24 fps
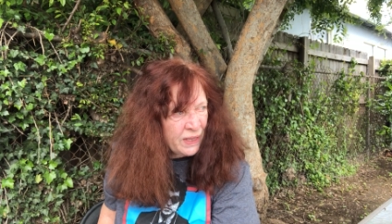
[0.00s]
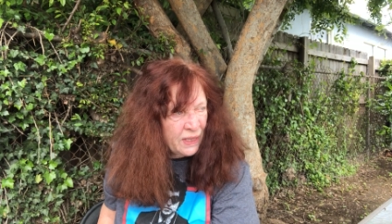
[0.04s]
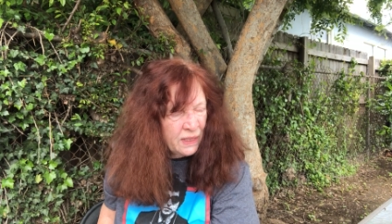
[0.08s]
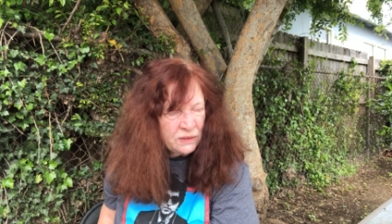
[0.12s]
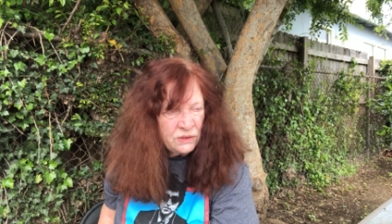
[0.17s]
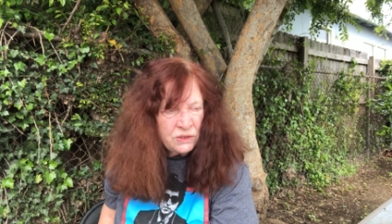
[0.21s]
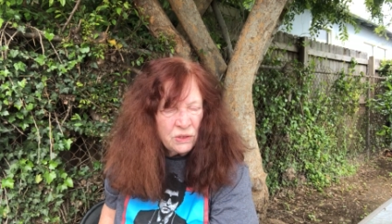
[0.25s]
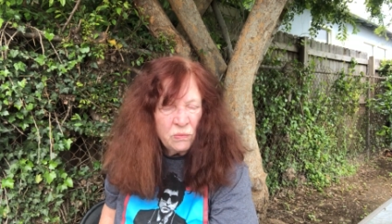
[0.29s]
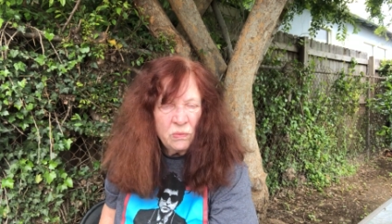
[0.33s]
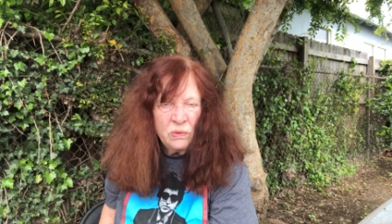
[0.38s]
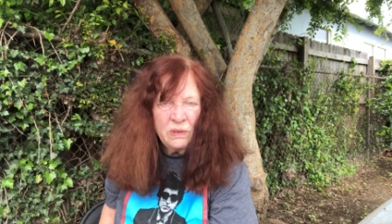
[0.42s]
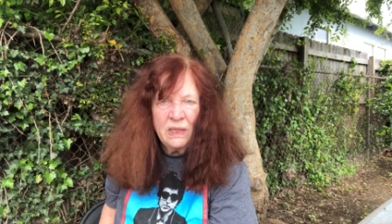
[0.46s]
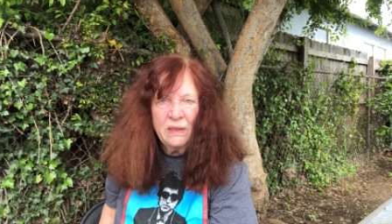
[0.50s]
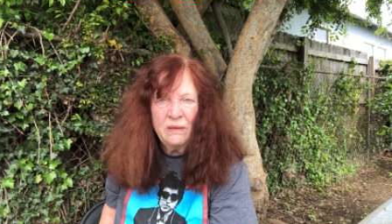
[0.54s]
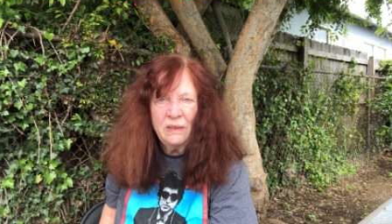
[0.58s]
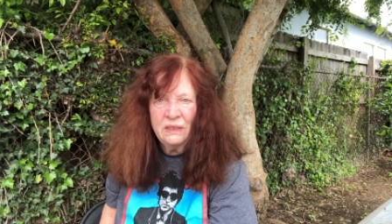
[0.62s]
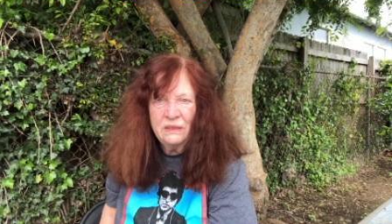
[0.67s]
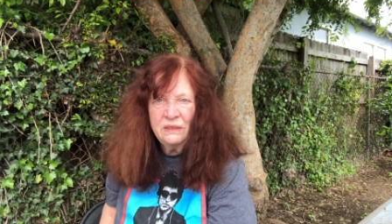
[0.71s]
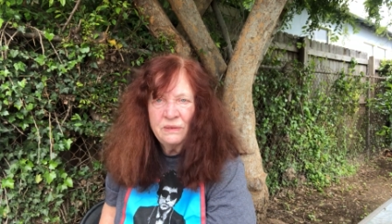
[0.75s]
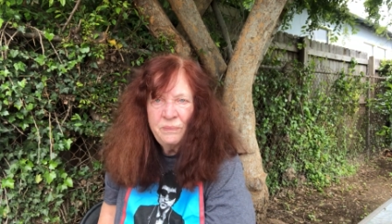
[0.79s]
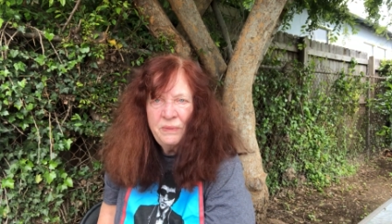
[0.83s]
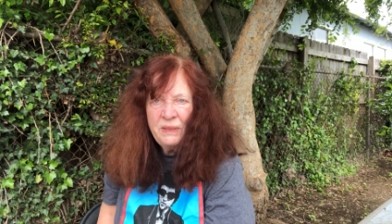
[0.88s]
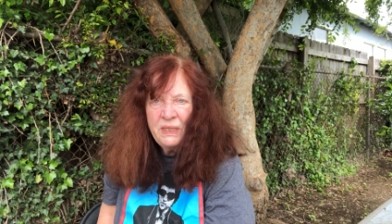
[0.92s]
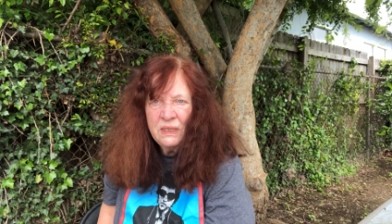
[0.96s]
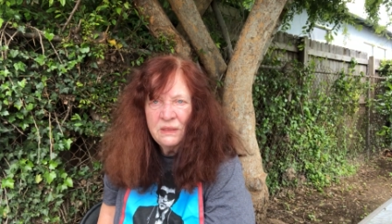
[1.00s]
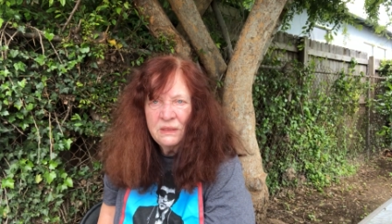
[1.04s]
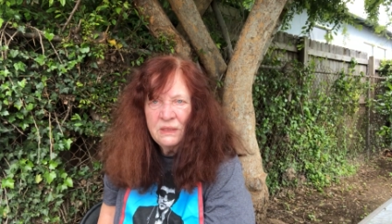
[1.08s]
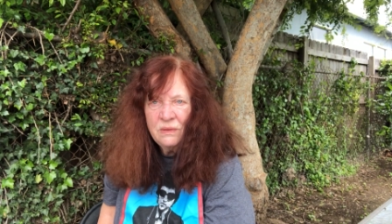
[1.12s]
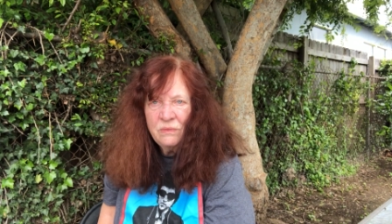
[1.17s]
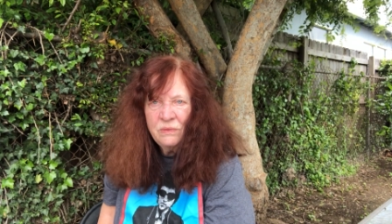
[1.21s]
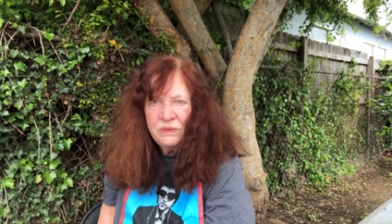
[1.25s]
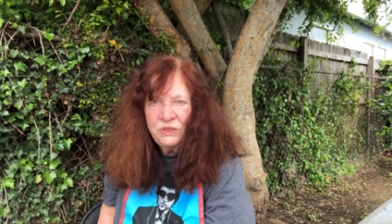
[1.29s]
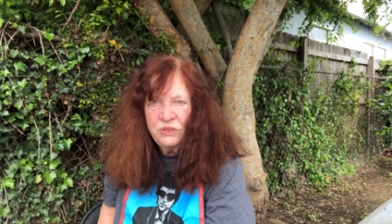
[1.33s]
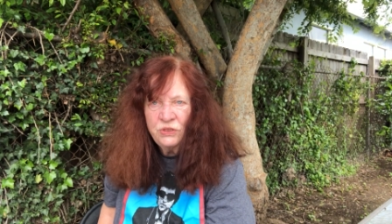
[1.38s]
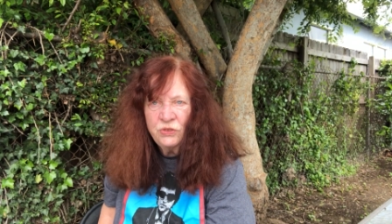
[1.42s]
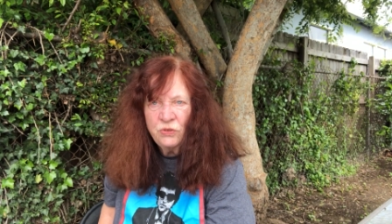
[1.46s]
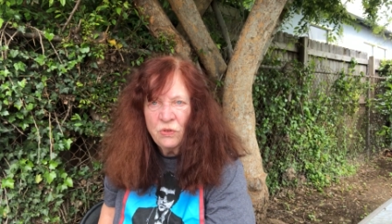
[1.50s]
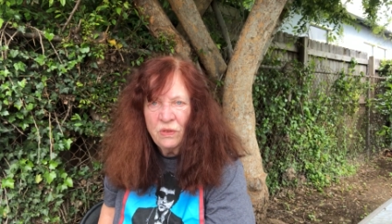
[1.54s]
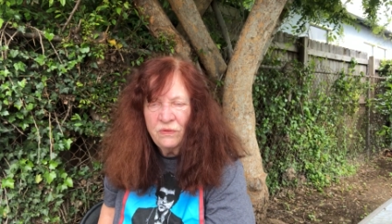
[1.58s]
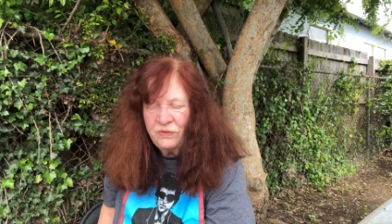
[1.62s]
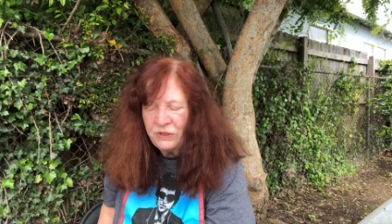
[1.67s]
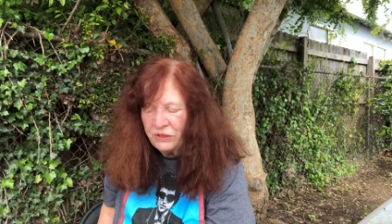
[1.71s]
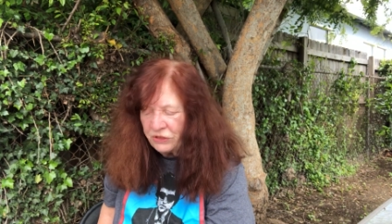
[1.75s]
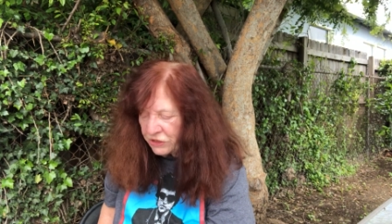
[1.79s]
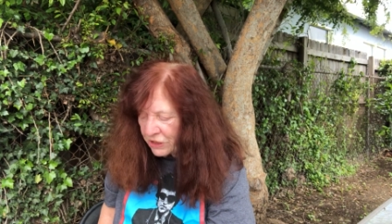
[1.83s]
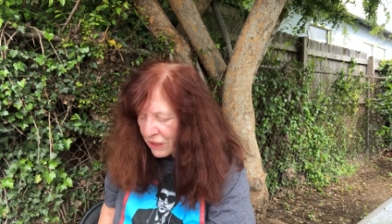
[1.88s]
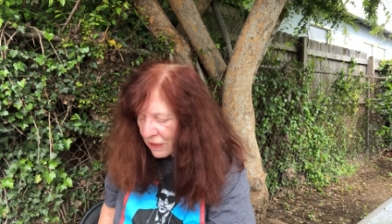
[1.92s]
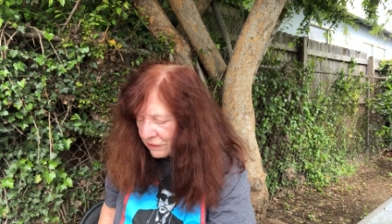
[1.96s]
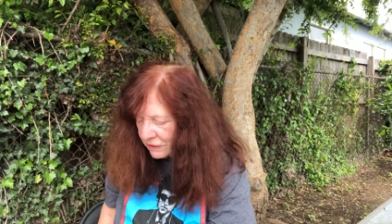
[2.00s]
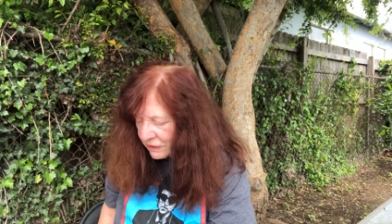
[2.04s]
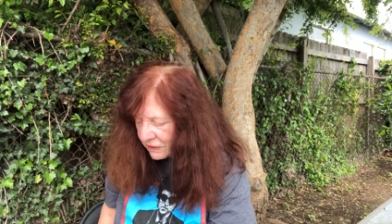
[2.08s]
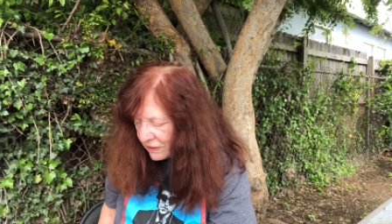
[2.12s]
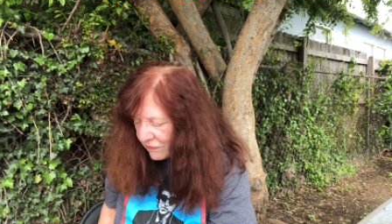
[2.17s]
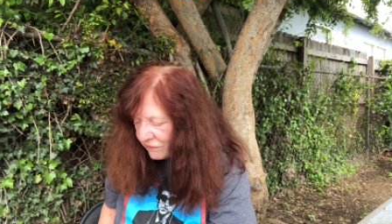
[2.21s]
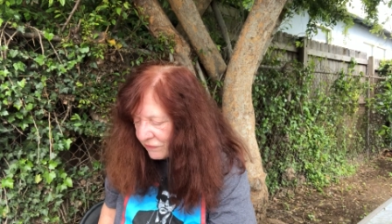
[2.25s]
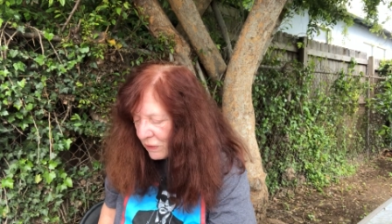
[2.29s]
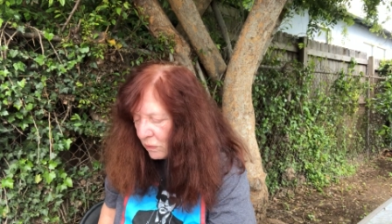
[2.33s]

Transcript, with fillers: So when I, because I was trophy chair and stuff,